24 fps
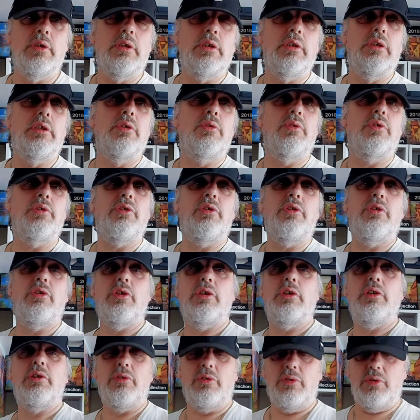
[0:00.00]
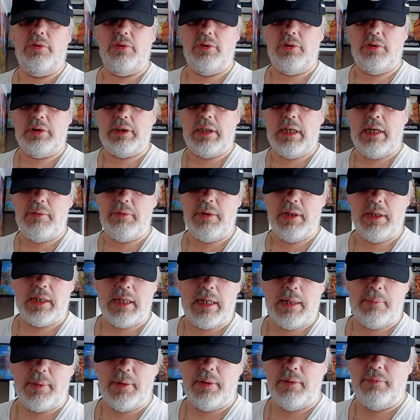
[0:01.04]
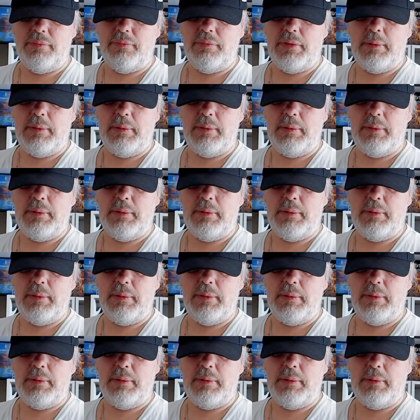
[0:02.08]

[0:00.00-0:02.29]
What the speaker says: across your chest, or carry a couple of